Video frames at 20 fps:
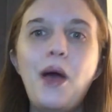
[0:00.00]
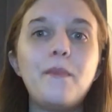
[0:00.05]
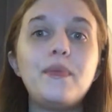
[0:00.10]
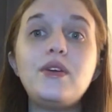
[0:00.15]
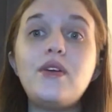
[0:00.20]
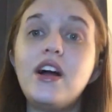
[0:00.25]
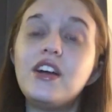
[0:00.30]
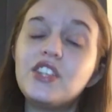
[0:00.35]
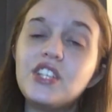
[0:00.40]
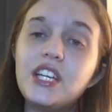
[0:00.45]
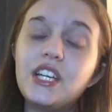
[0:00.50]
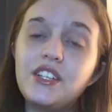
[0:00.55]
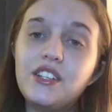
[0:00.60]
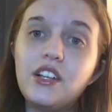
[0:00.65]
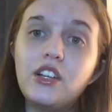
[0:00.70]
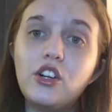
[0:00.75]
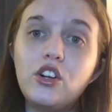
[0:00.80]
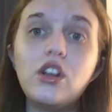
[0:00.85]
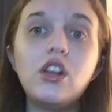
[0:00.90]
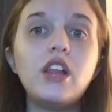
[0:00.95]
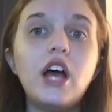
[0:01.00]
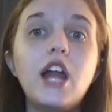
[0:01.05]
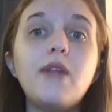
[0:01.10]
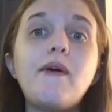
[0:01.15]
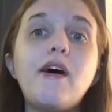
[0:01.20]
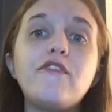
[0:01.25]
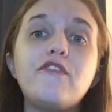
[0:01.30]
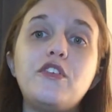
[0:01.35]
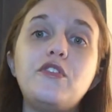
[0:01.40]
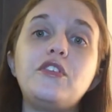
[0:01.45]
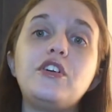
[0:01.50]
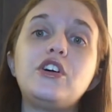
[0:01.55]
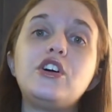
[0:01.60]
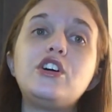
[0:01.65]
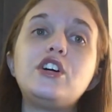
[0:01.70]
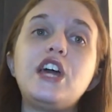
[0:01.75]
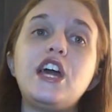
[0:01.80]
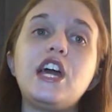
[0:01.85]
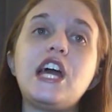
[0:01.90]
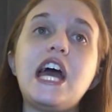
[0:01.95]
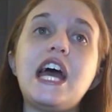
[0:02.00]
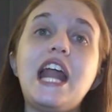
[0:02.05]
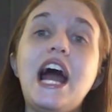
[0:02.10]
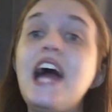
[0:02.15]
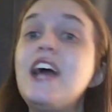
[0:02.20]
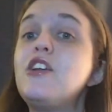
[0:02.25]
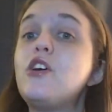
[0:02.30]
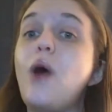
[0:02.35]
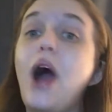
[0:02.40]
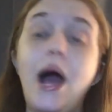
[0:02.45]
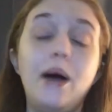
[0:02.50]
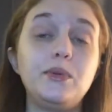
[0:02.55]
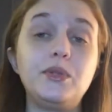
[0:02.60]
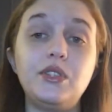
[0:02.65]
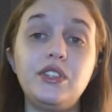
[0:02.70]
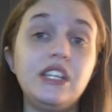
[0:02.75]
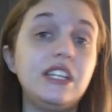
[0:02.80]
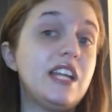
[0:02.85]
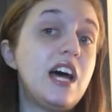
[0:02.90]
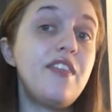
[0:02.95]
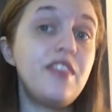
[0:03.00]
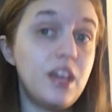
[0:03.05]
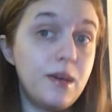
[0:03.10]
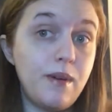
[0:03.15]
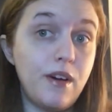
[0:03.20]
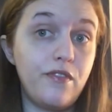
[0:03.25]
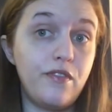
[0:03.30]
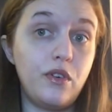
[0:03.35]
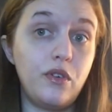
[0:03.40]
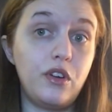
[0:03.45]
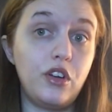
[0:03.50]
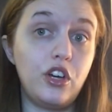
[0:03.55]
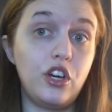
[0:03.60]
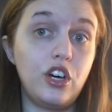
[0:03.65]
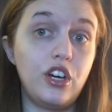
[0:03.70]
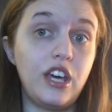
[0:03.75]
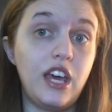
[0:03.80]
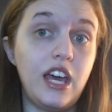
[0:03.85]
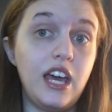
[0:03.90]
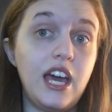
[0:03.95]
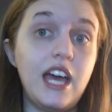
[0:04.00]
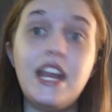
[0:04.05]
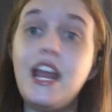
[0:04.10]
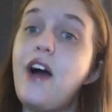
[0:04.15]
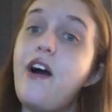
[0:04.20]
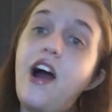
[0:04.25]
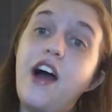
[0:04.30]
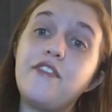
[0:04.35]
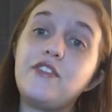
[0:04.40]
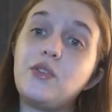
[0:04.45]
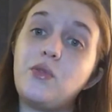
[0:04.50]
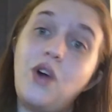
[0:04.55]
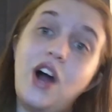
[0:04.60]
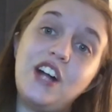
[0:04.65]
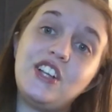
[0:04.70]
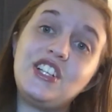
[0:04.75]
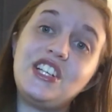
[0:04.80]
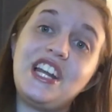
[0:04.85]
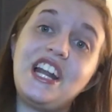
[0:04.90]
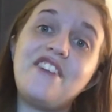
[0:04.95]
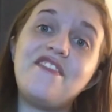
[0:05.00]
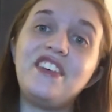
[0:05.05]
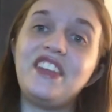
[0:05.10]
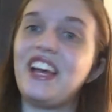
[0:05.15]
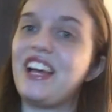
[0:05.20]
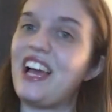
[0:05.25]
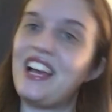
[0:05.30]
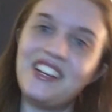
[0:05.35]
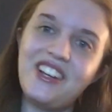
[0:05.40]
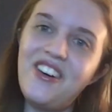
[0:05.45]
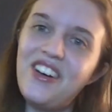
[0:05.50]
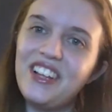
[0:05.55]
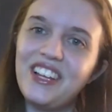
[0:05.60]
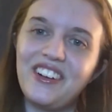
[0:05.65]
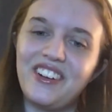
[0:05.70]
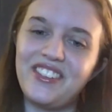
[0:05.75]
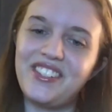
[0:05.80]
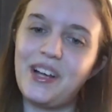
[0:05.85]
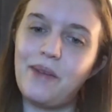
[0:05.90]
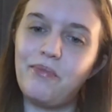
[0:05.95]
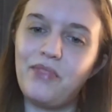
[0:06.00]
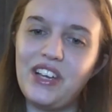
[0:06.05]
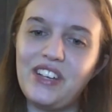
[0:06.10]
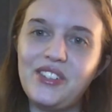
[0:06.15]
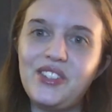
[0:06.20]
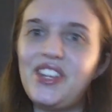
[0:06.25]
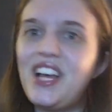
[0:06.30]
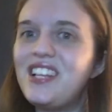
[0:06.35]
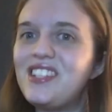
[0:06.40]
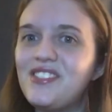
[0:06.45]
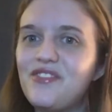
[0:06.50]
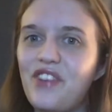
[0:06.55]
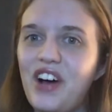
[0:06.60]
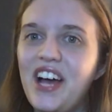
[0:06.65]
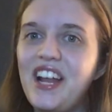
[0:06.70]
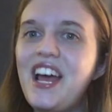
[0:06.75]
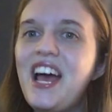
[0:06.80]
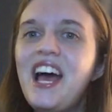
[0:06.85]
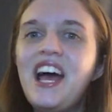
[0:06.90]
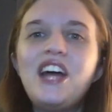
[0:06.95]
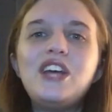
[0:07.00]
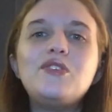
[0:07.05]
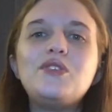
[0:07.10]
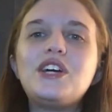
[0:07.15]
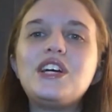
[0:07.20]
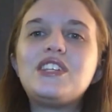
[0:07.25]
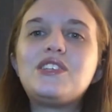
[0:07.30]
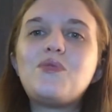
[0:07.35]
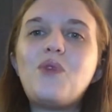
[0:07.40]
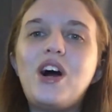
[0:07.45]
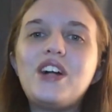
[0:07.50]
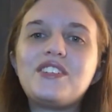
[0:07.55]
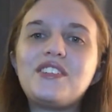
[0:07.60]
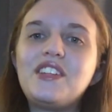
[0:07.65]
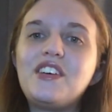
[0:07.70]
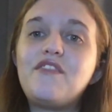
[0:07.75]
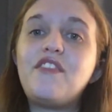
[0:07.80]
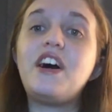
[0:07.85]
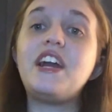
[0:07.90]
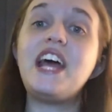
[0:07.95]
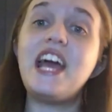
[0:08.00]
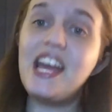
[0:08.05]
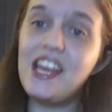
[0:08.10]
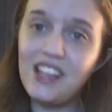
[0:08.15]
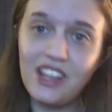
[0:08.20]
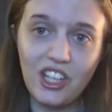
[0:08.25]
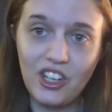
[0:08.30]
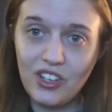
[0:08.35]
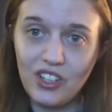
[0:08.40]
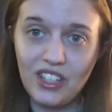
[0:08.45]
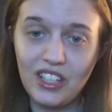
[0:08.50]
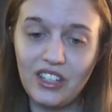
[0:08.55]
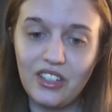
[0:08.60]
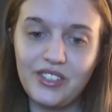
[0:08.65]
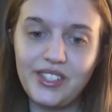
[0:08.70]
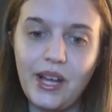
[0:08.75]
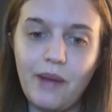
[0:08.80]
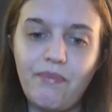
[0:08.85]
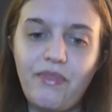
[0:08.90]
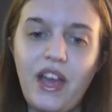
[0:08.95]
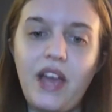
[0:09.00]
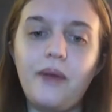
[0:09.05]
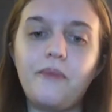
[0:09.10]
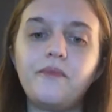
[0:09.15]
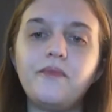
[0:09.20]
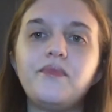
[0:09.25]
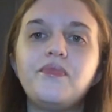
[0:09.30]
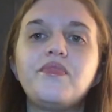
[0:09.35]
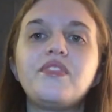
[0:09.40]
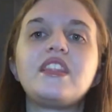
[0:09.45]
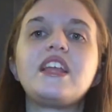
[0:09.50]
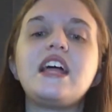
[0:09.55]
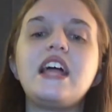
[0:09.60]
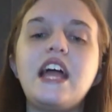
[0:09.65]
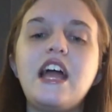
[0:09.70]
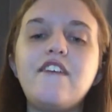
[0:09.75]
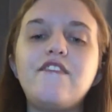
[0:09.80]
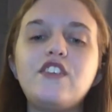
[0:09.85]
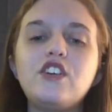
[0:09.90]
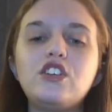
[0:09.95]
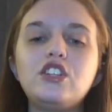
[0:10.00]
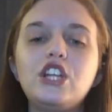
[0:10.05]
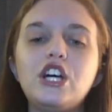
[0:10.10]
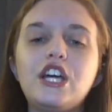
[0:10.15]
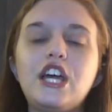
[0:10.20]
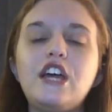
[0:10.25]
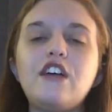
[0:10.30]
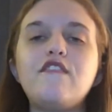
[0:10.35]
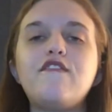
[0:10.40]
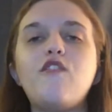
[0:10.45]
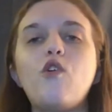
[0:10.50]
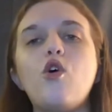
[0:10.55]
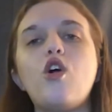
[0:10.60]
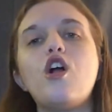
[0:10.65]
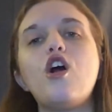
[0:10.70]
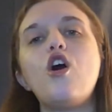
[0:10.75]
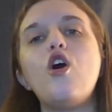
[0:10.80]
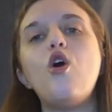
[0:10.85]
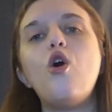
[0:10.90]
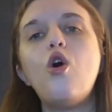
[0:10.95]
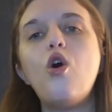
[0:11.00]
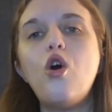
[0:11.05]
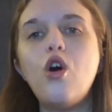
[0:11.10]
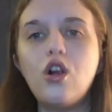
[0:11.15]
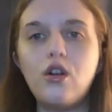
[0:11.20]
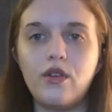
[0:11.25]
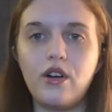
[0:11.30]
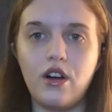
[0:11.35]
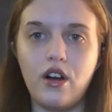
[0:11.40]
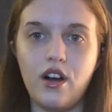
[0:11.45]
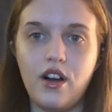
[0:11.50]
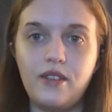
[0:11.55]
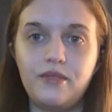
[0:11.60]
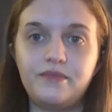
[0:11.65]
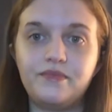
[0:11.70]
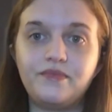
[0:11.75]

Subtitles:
but you actually get to learn a lot about food and cooking. And I know absolutely nothing about food and cooking, and now after watching it, I feel like I know a little something, so that's fun. You get to watch something fun and learn a little something. If you're looking for horror,